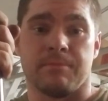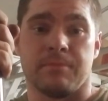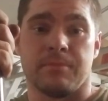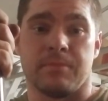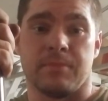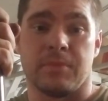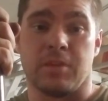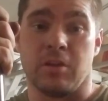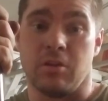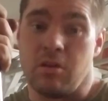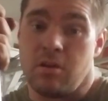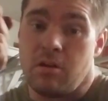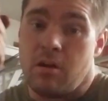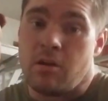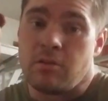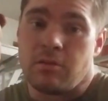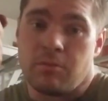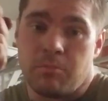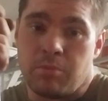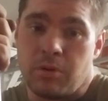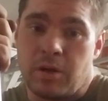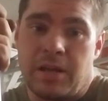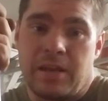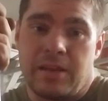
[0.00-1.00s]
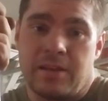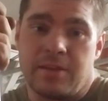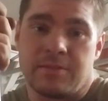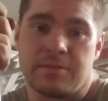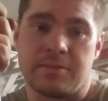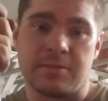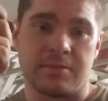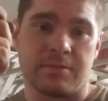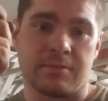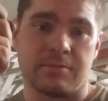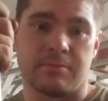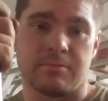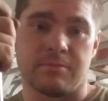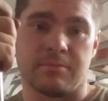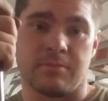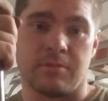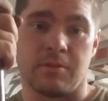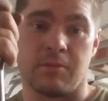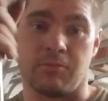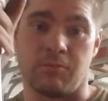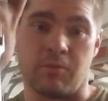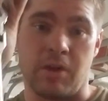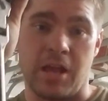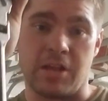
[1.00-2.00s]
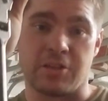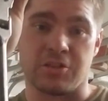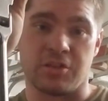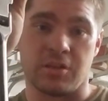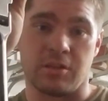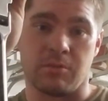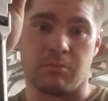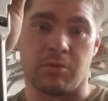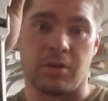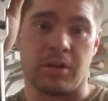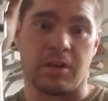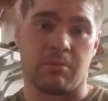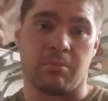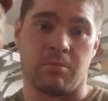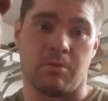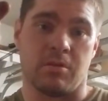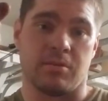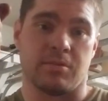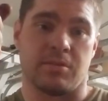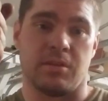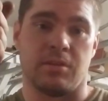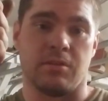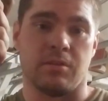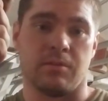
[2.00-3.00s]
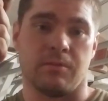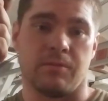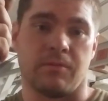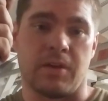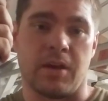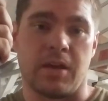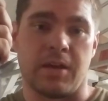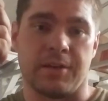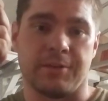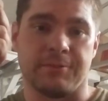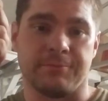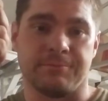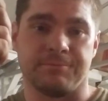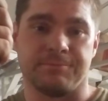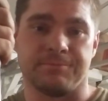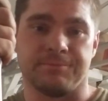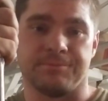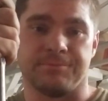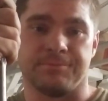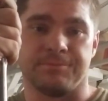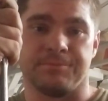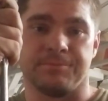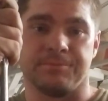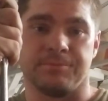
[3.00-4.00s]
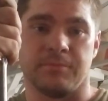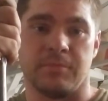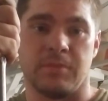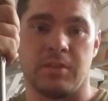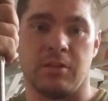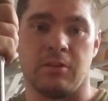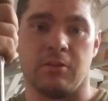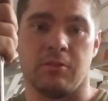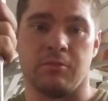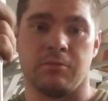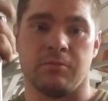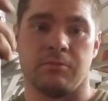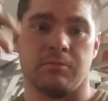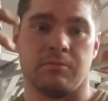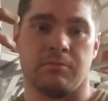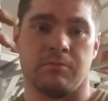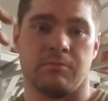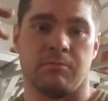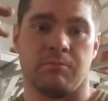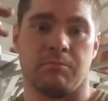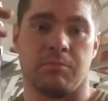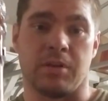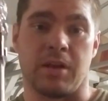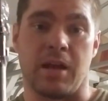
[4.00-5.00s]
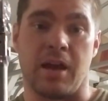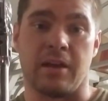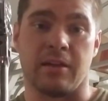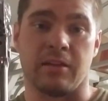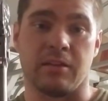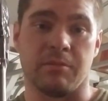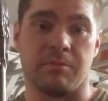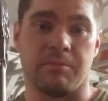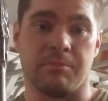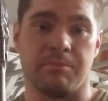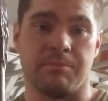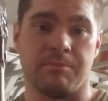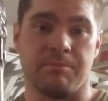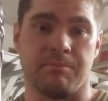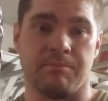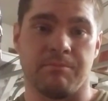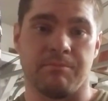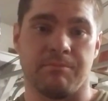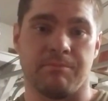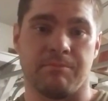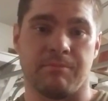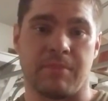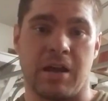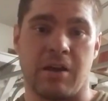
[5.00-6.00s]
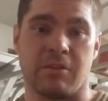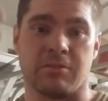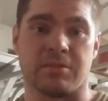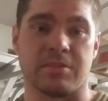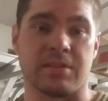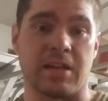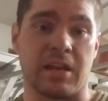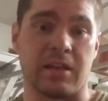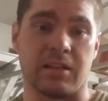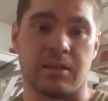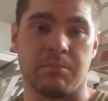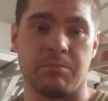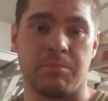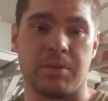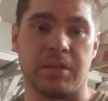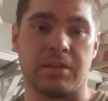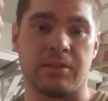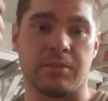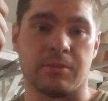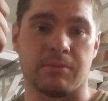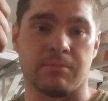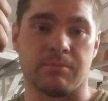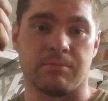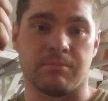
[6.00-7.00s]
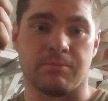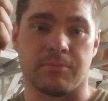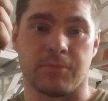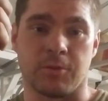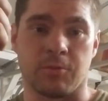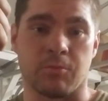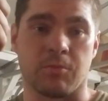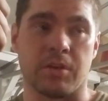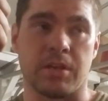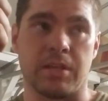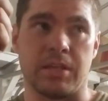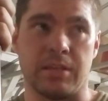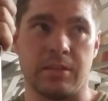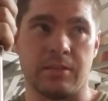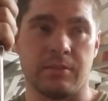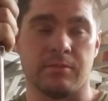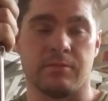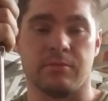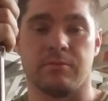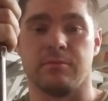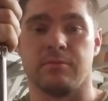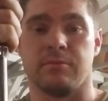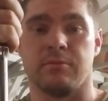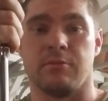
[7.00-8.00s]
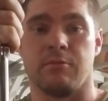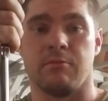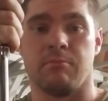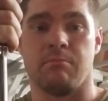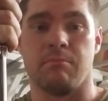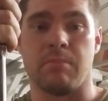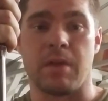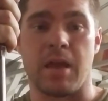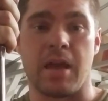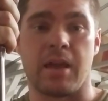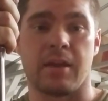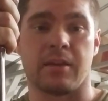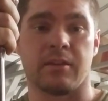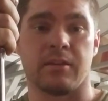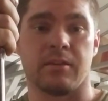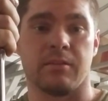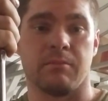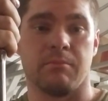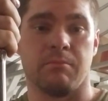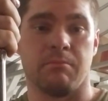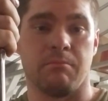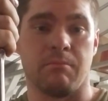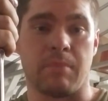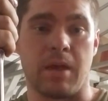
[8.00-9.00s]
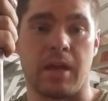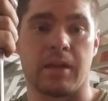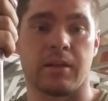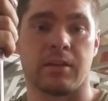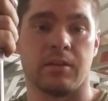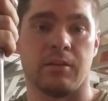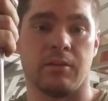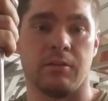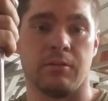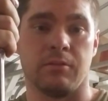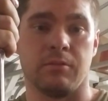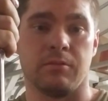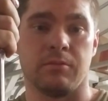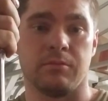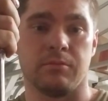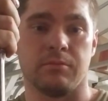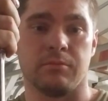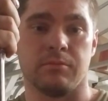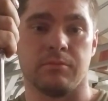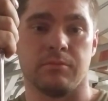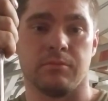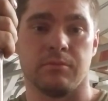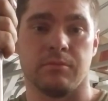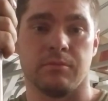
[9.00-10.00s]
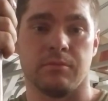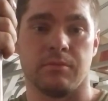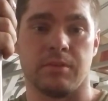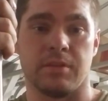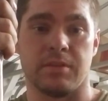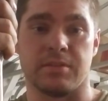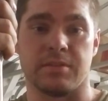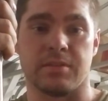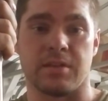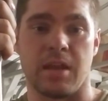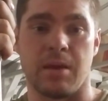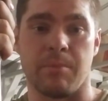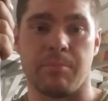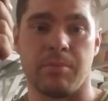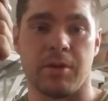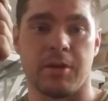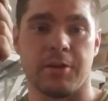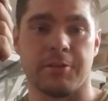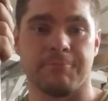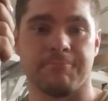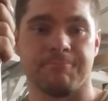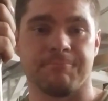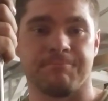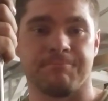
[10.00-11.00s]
There are other brands of ratcheting breaker bars that you can find, but outside of the big three, Mac, Matco, and Snap-on,